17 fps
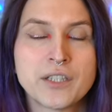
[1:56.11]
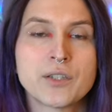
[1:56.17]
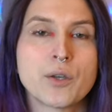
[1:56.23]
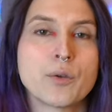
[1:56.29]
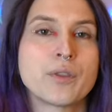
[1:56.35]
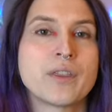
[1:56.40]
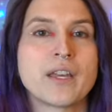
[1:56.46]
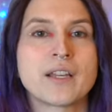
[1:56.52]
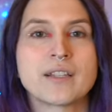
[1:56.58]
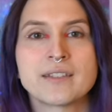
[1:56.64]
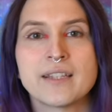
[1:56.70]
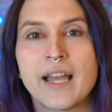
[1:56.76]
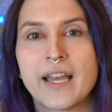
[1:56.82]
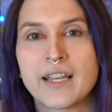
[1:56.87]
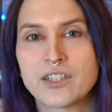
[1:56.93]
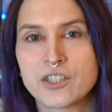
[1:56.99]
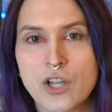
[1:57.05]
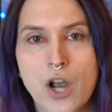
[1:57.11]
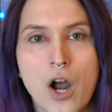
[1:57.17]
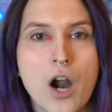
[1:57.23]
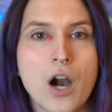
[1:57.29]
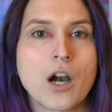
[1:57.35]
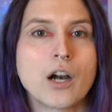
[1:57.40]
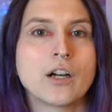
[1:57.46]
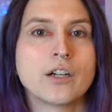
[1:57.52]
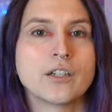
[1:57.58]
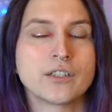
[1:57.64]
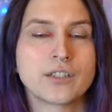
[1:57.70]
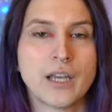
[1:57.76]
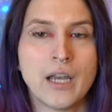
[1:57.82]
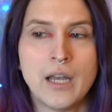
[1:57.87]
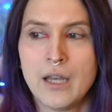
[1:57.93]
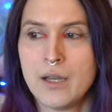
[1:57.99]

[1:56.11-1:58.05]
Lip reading: so things like scars,